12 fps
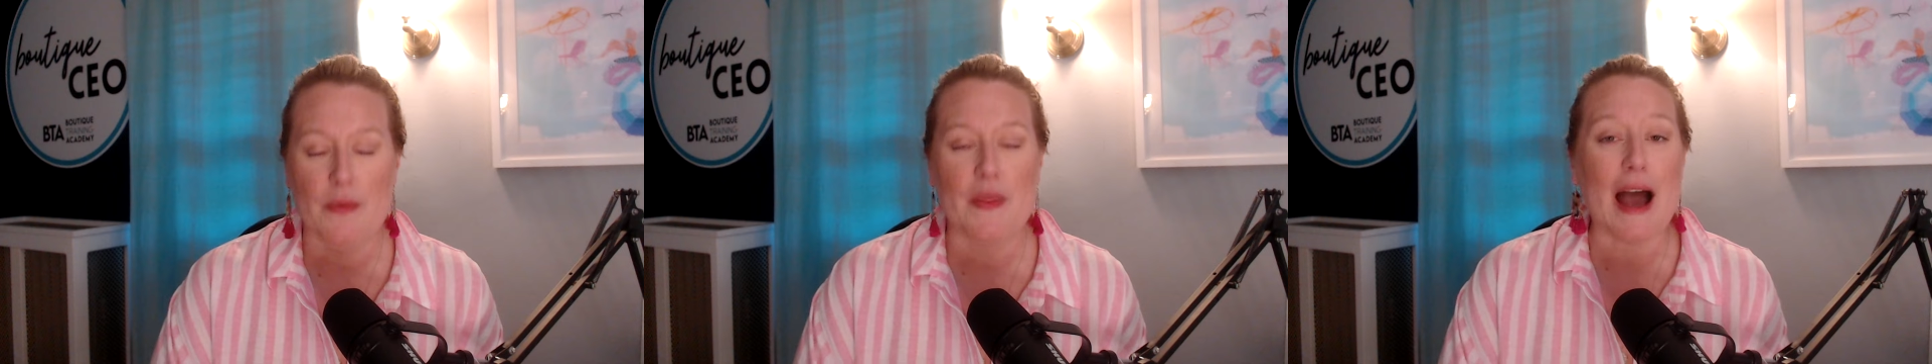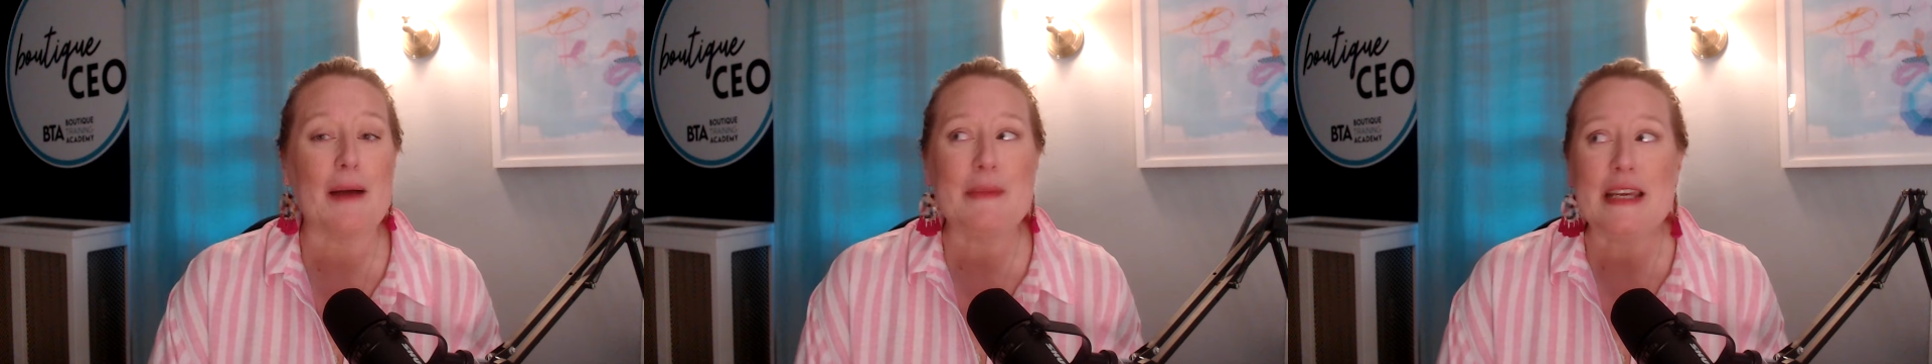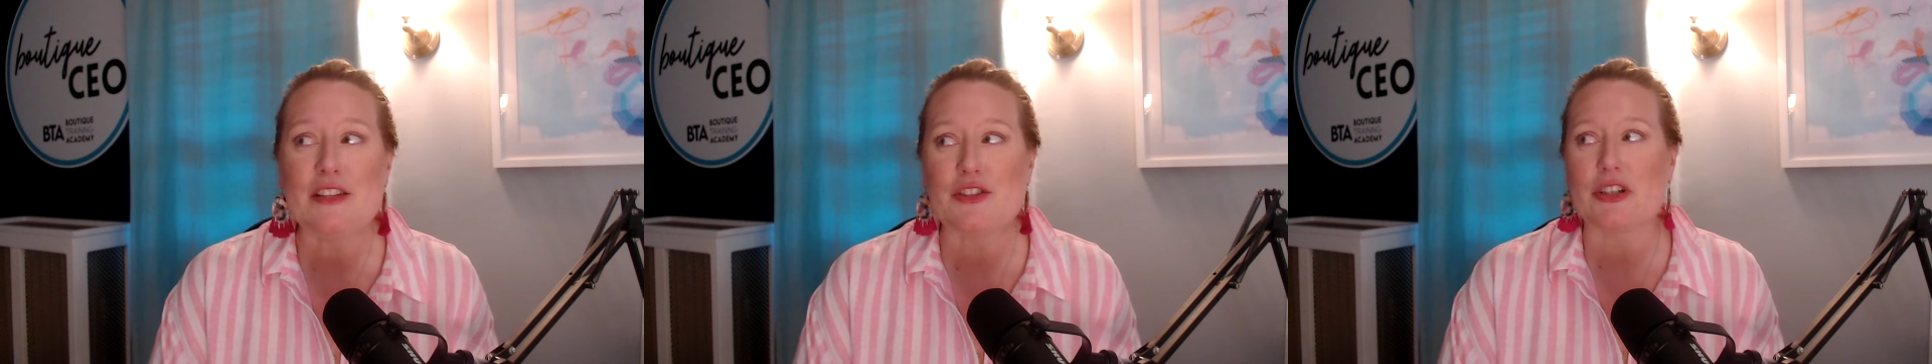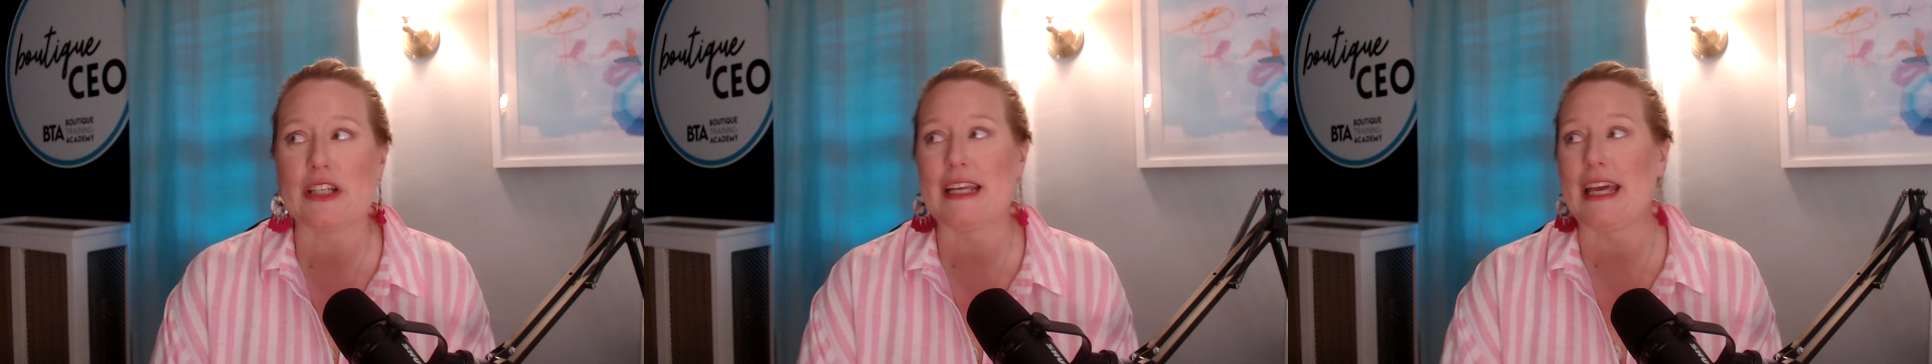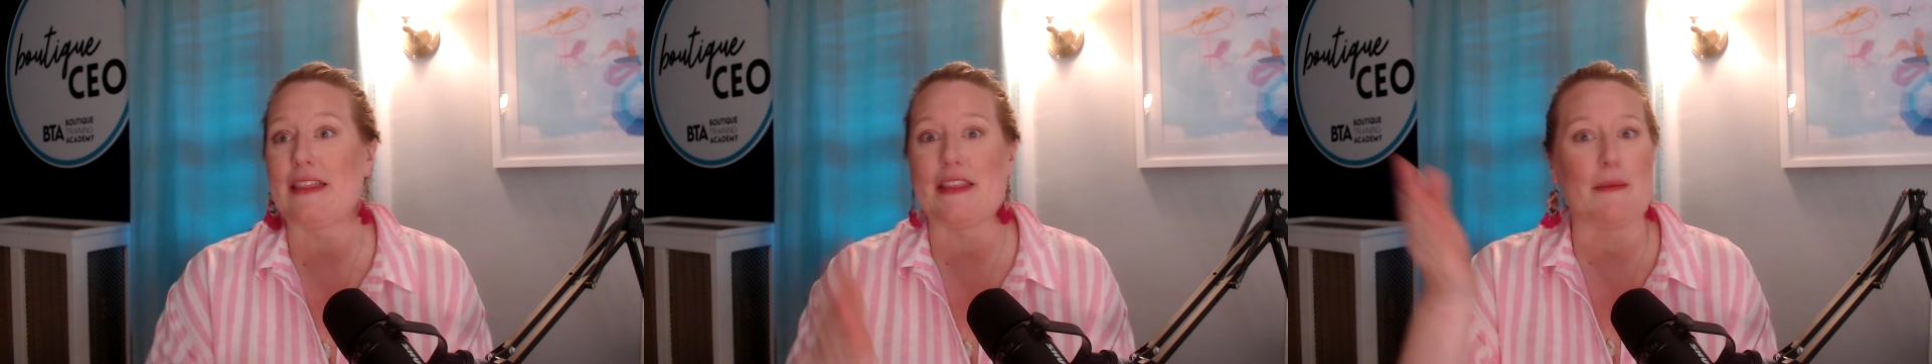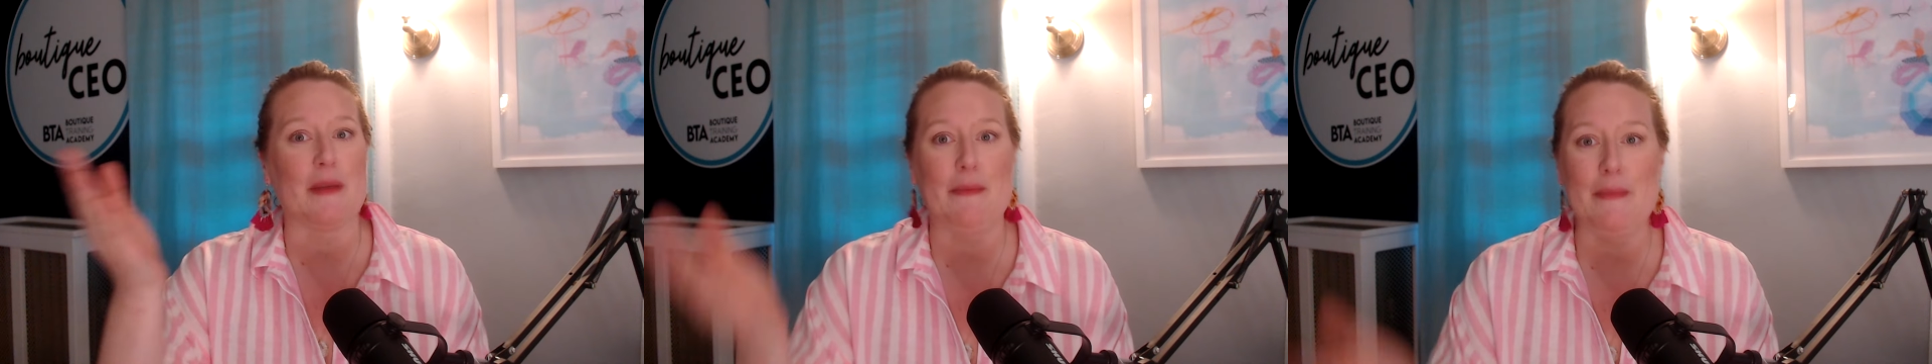that means you're going to get
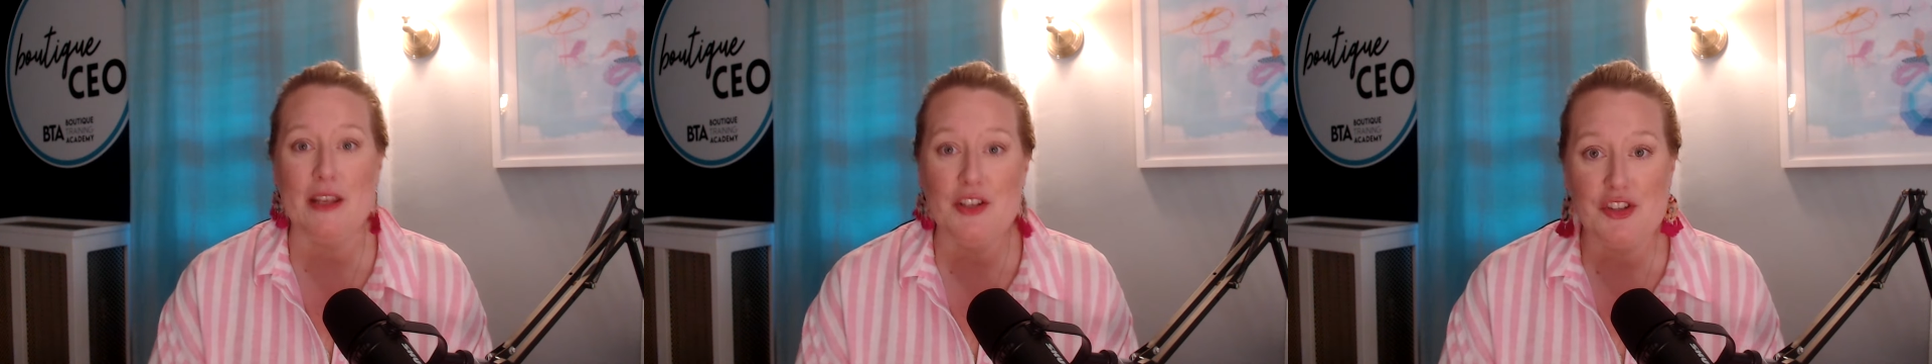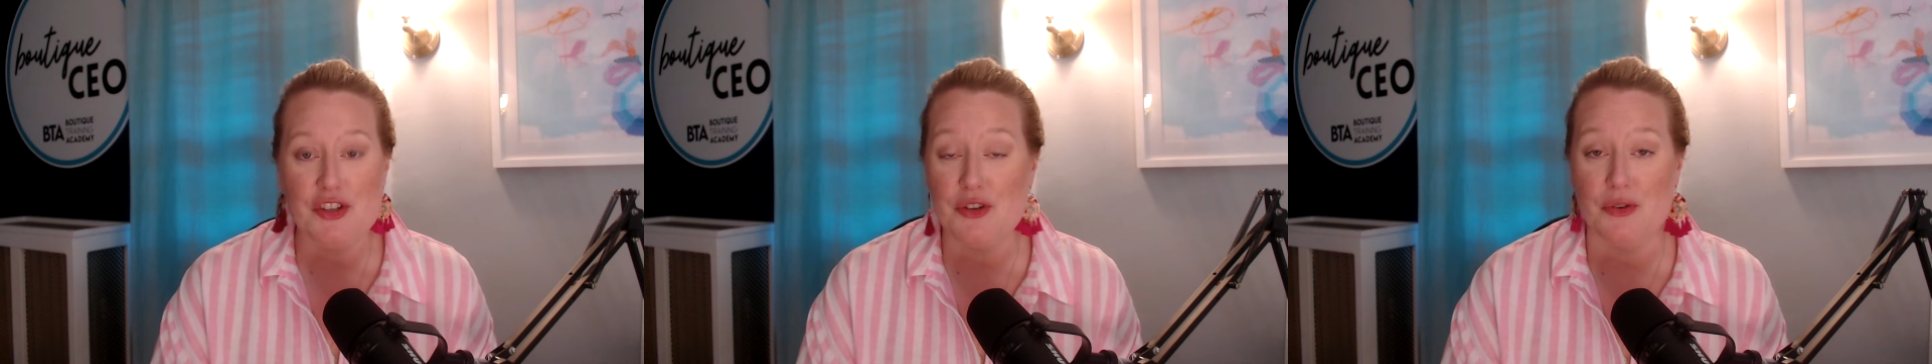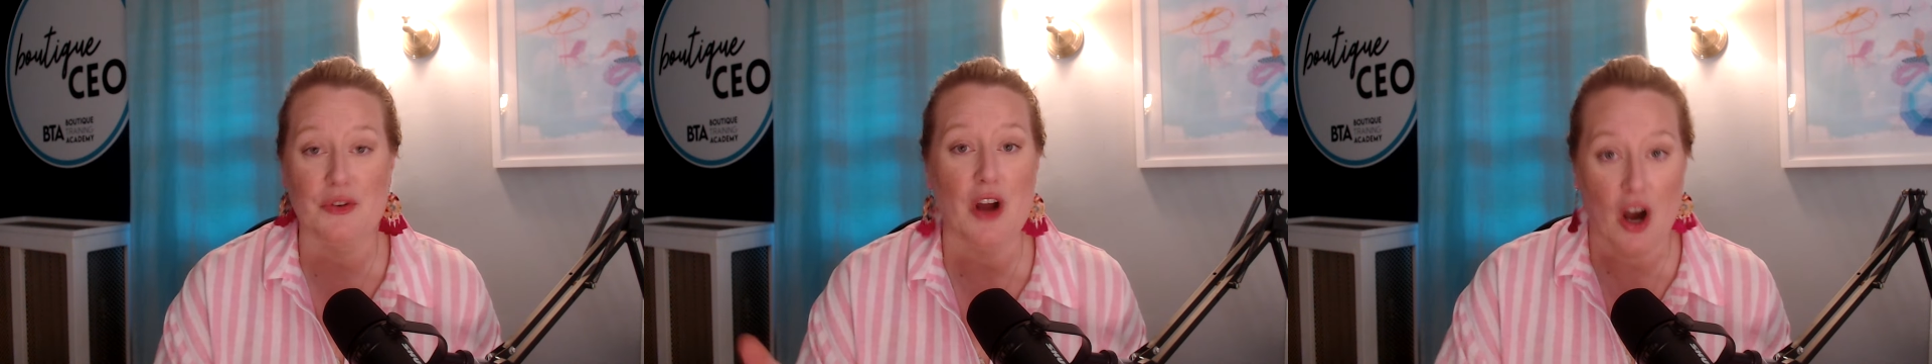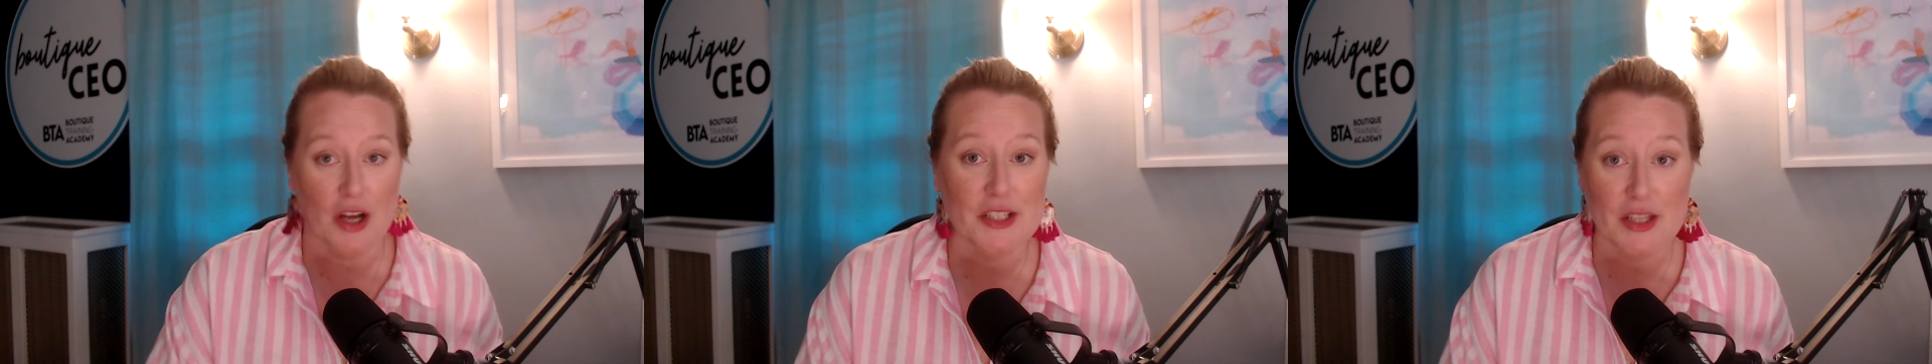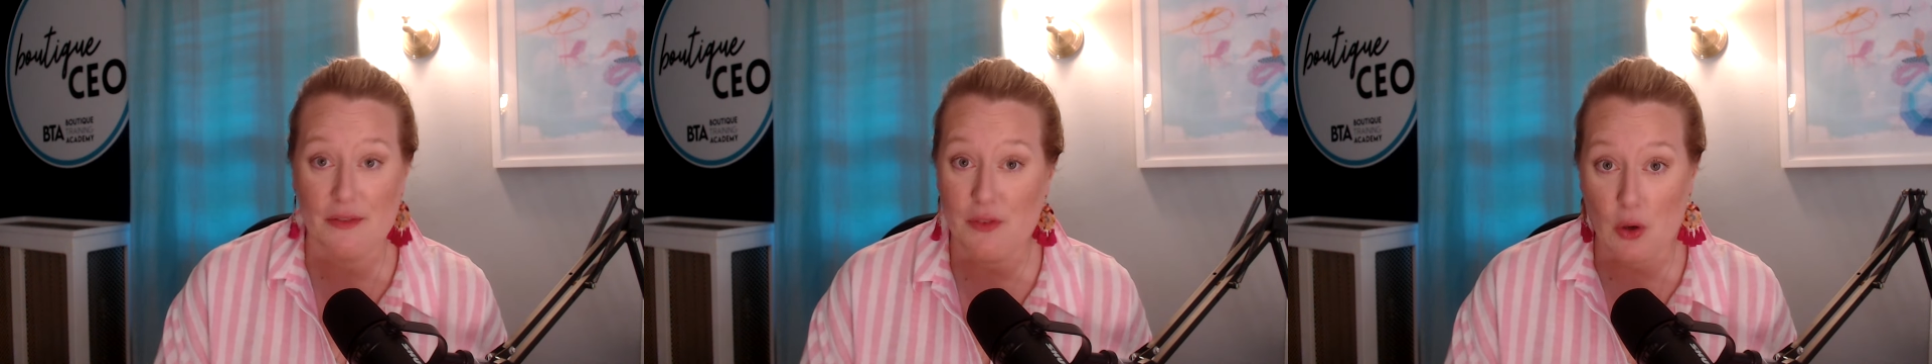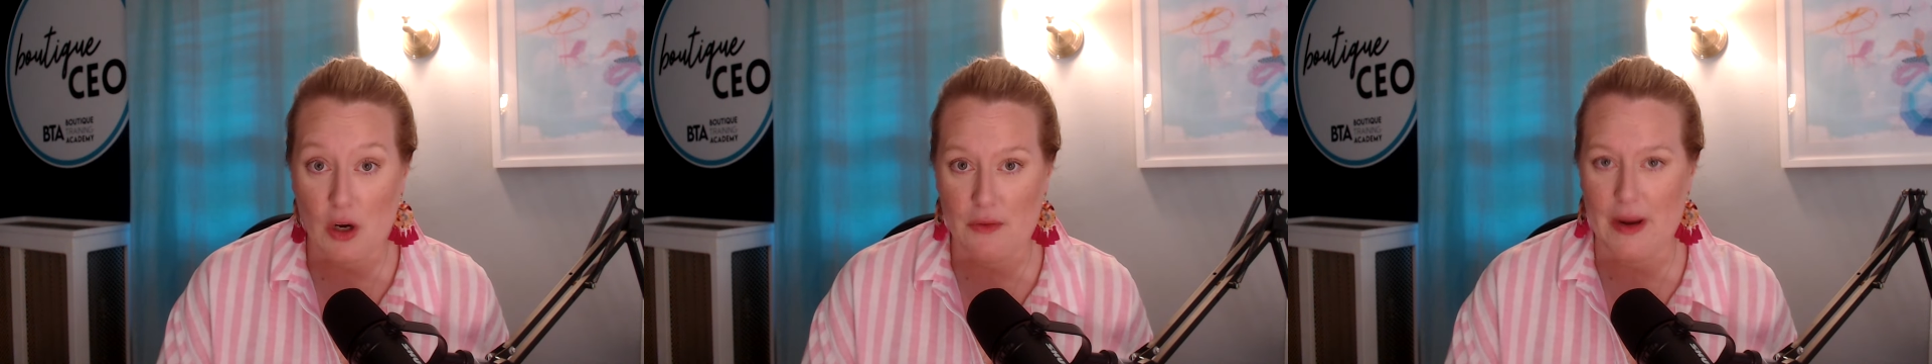them in mid-June onto the
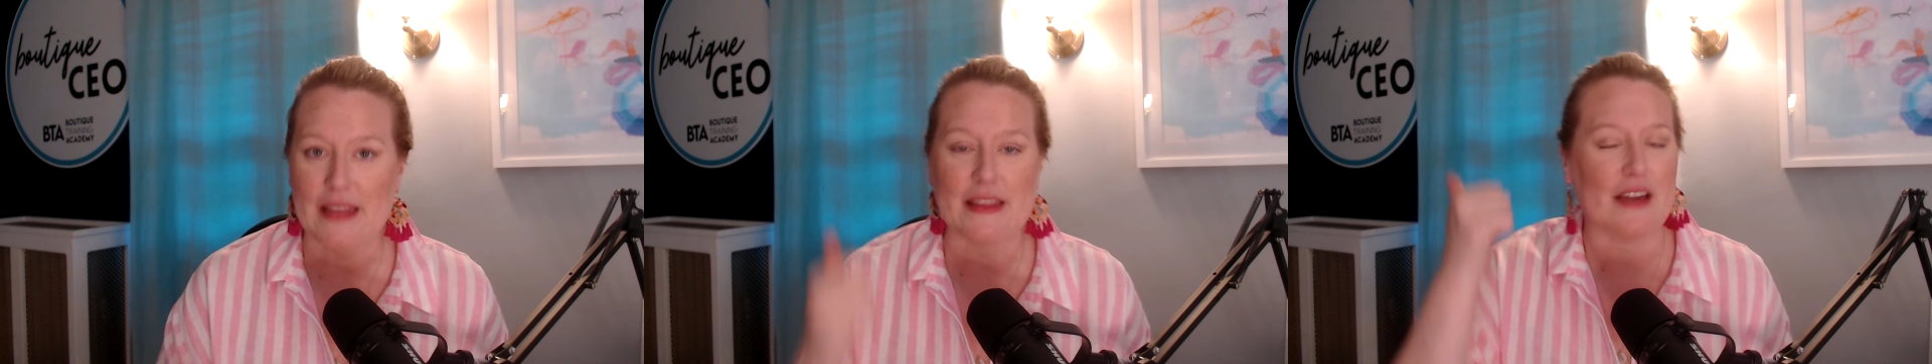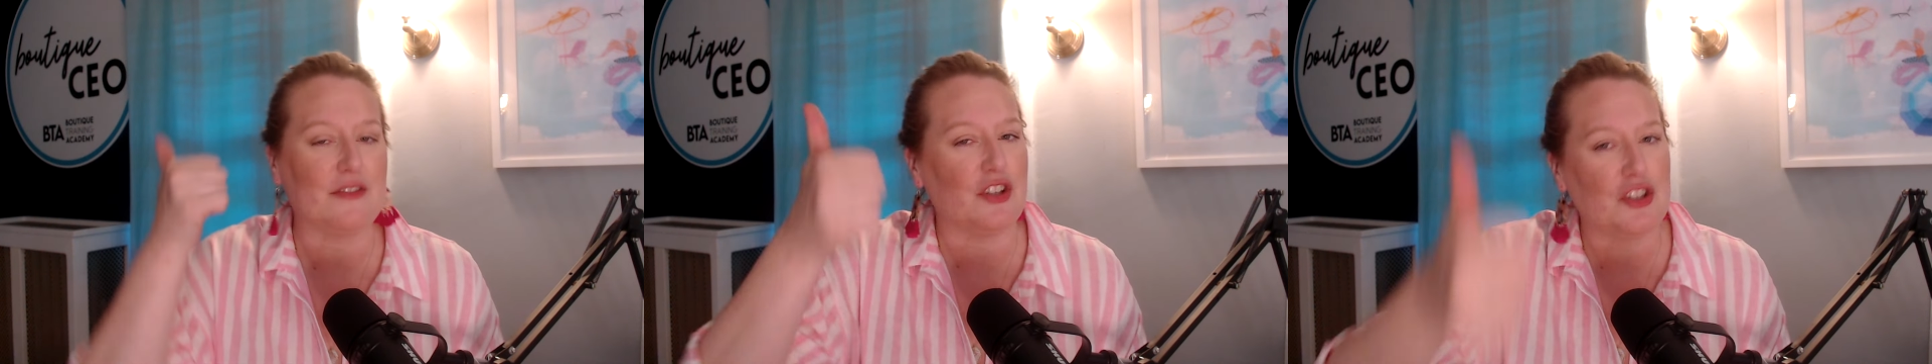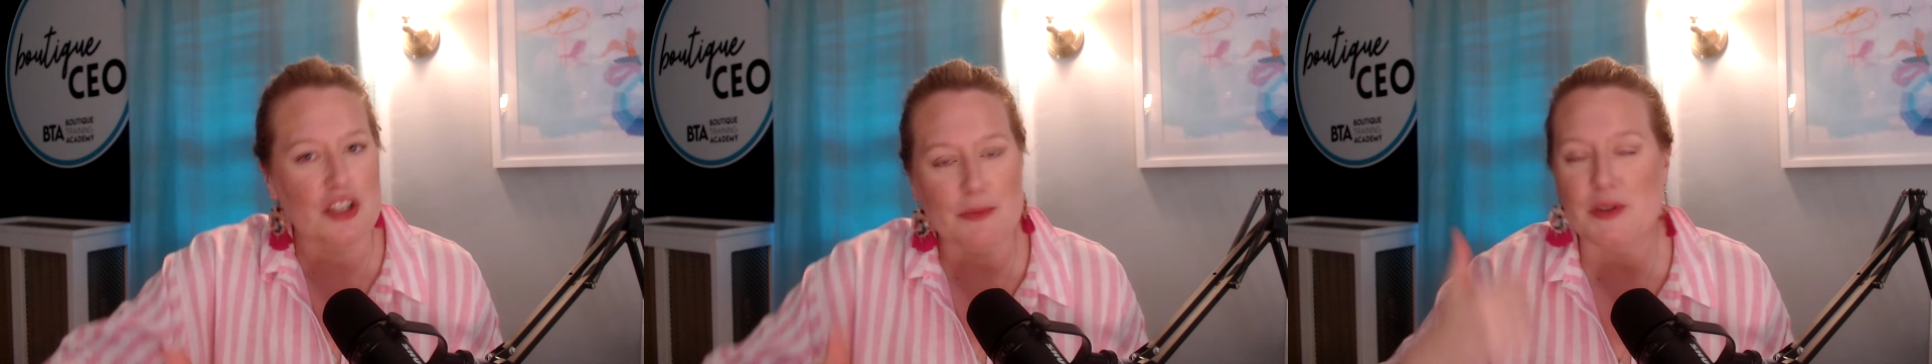floor, right? They have to ship